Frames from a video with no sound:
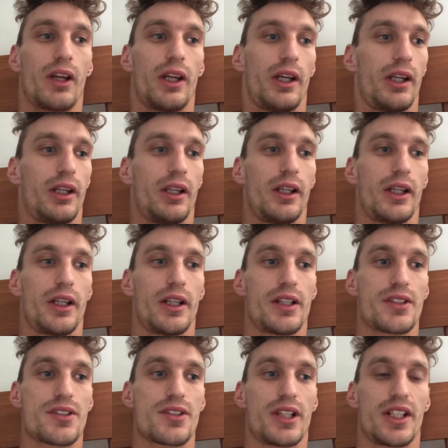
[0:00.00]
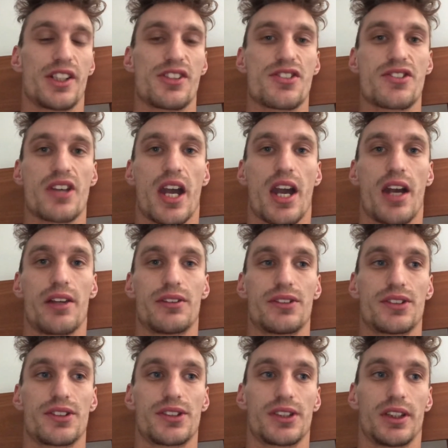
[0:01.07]
it's sad
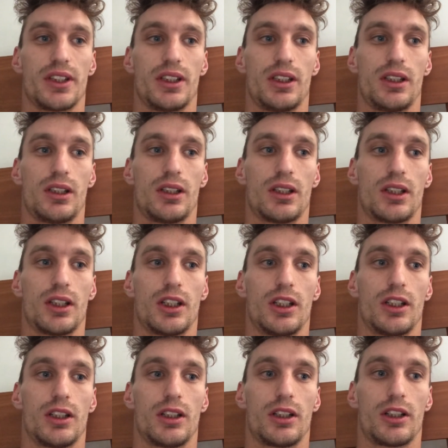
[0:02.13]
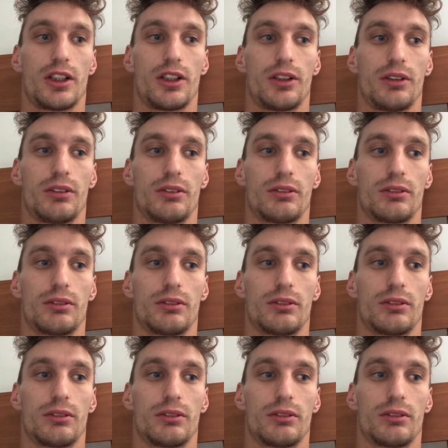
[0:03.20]
to see, you know,